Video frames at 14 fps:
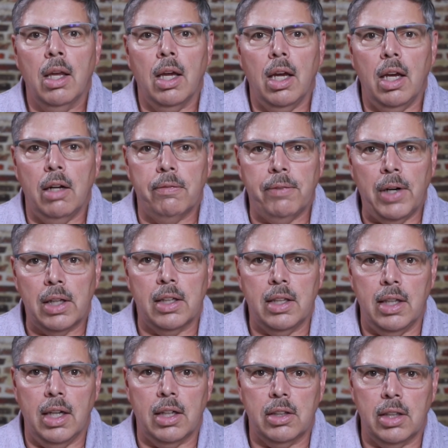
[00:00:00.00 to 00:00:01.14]
And finally
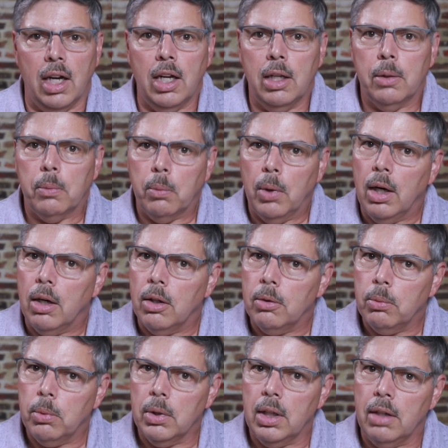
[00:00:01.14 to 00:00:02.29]
they ignite. Well,
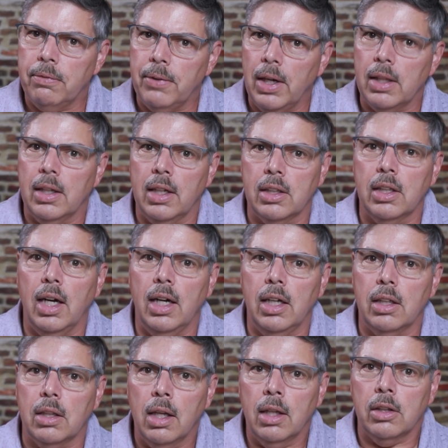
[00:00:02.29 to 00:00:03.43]
when they finally ignite,